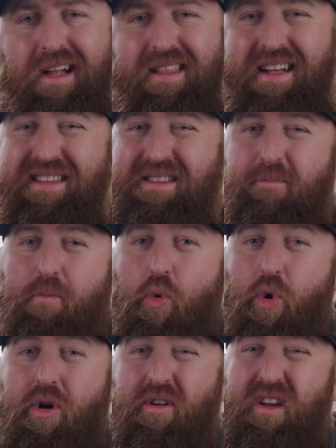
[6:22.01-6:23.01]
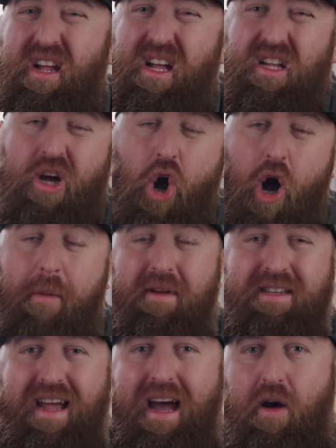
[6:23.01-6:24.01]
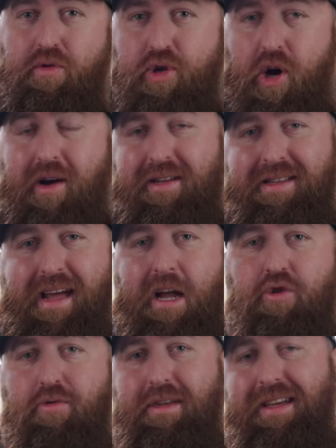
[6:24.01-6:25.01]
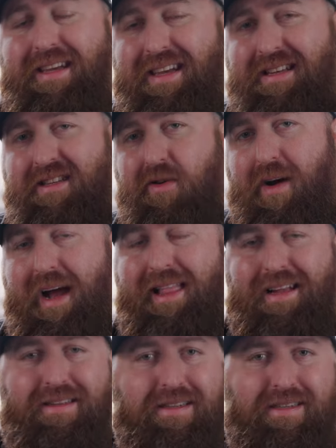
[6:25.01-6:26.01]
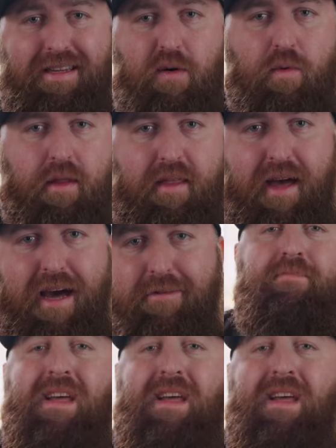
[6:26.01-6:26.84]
That's more common to how dogs naturally eat, so I like to stick with that.